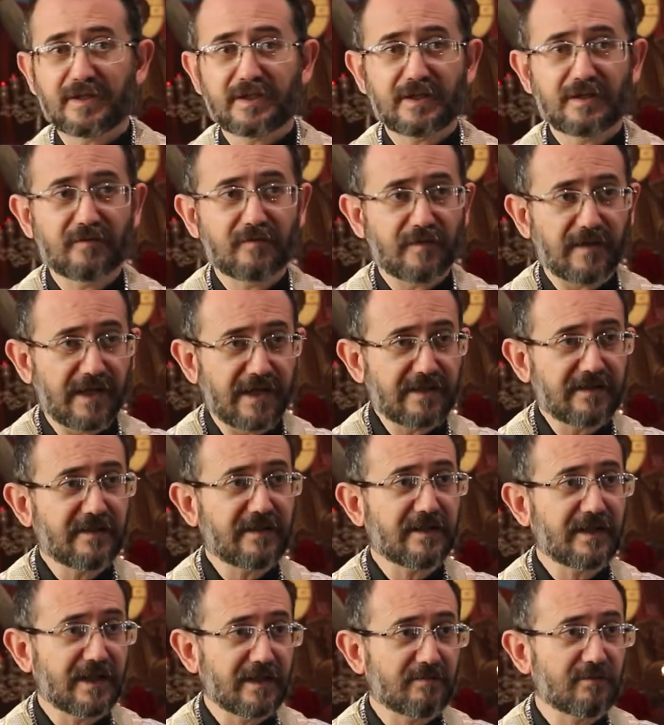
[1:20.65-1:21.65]

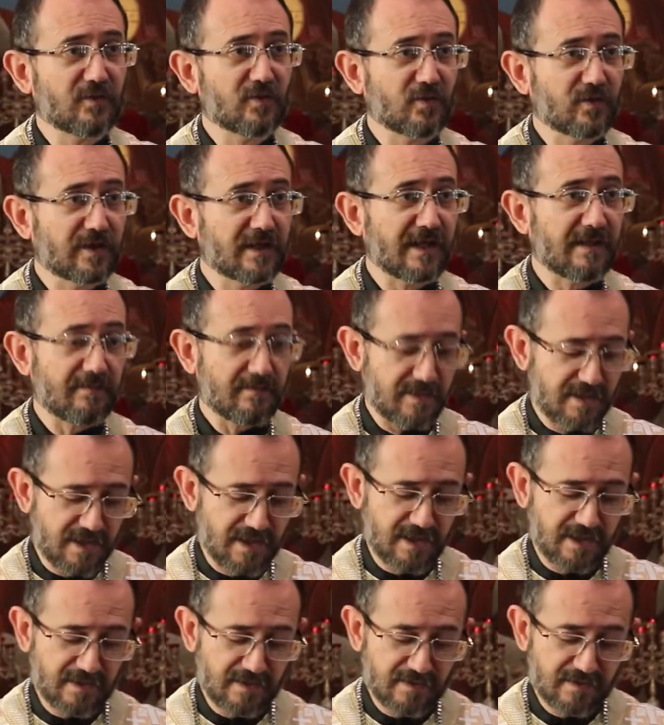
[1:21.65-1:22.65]
inviting Him to come
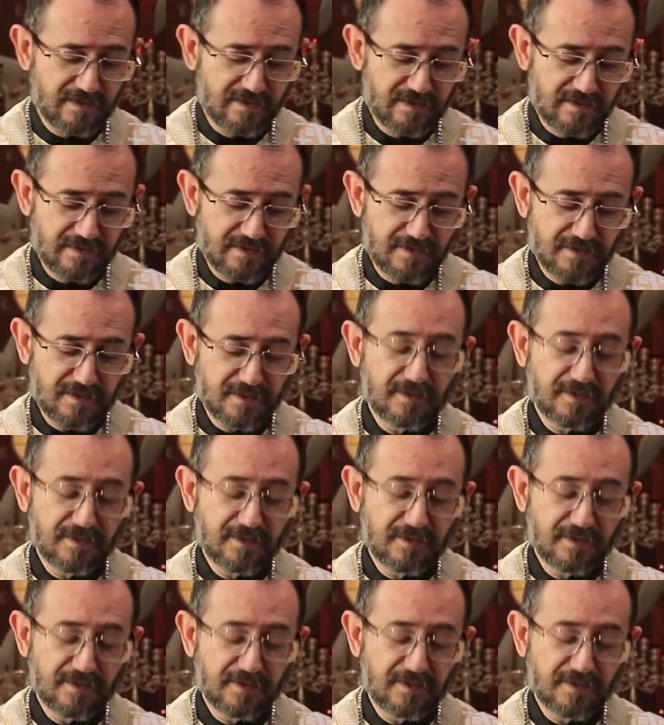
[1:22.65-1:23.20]
in,